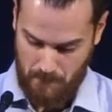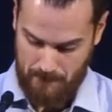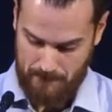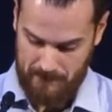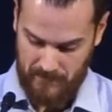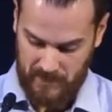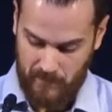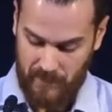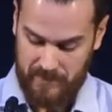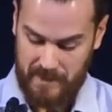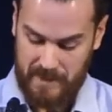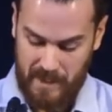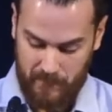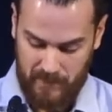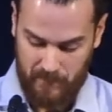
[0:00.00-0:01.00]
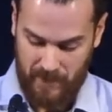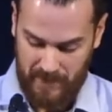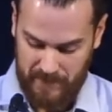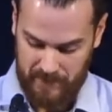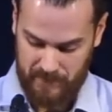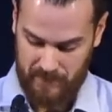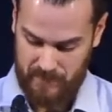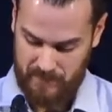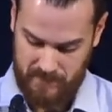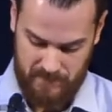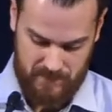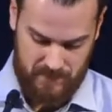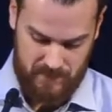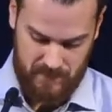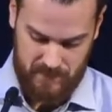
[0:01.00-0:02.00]
Think about Nadab and Abihu.
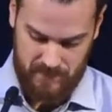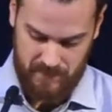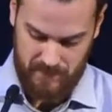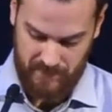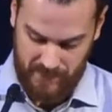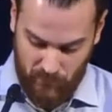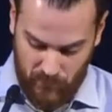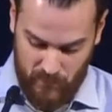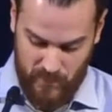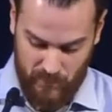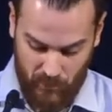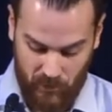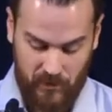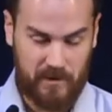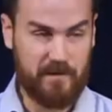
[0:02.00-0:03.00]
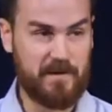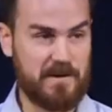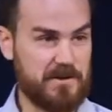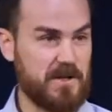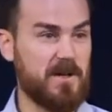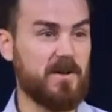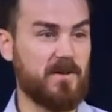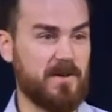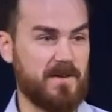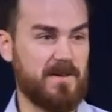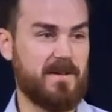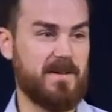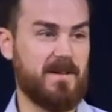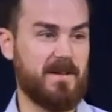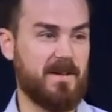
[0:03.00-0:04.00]
They want to be part of the show.
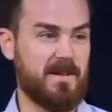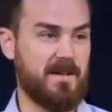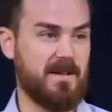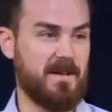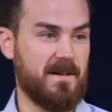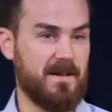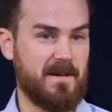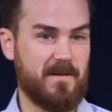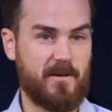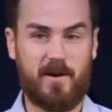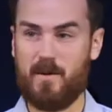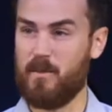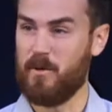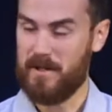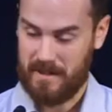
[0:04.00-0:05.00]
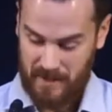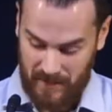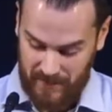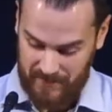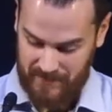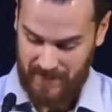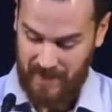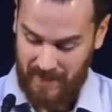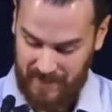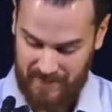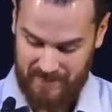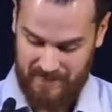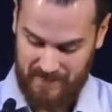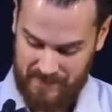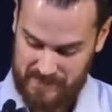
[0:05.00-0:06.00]
They're not putting God high
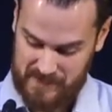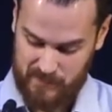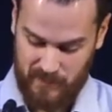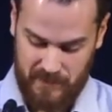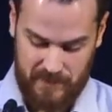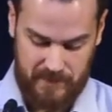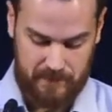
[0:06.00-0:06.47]
on display.